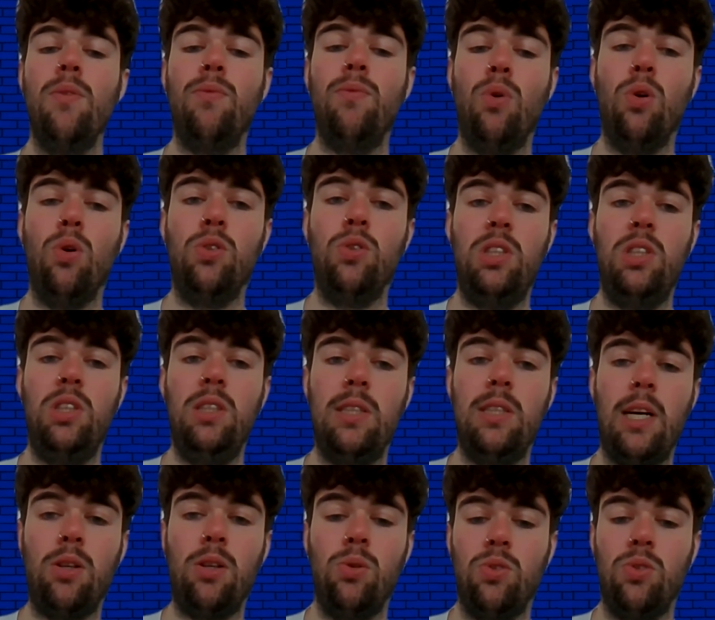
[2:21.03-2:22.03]
14
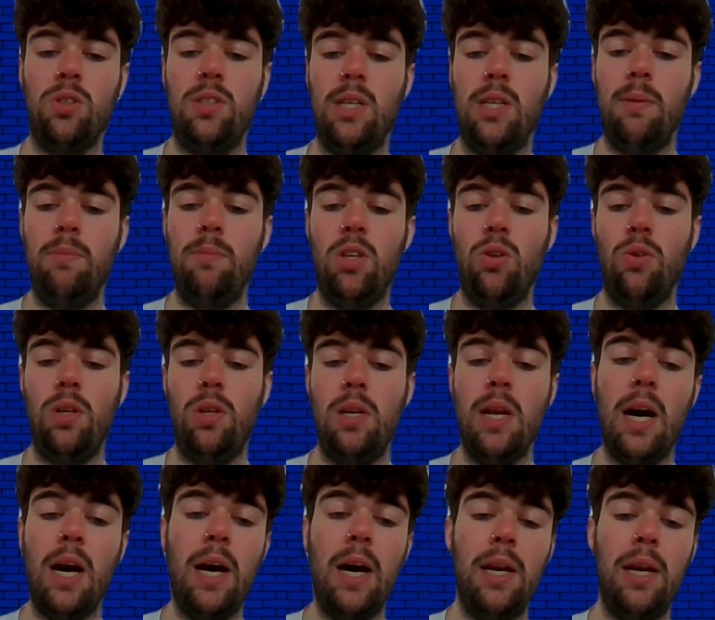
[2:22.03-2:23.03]
tackles attempted, only
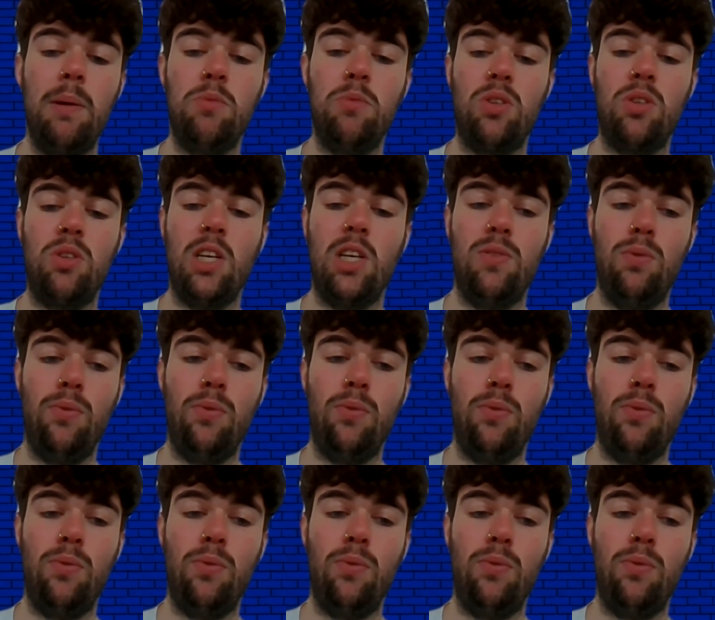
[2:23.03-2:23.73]
9 of them successful,